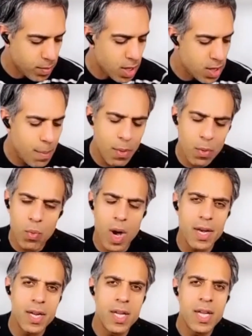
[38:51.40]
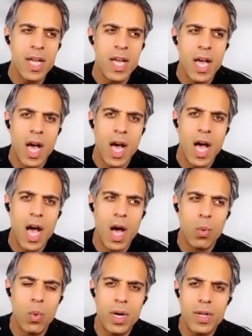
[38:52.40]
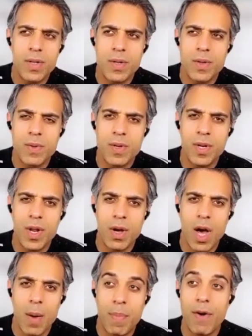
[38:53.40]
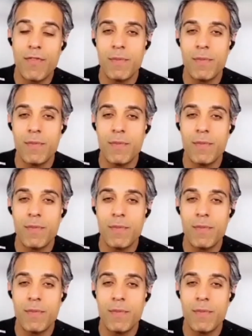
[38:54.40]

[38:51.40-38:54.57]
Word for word: Number one, what you know, apart from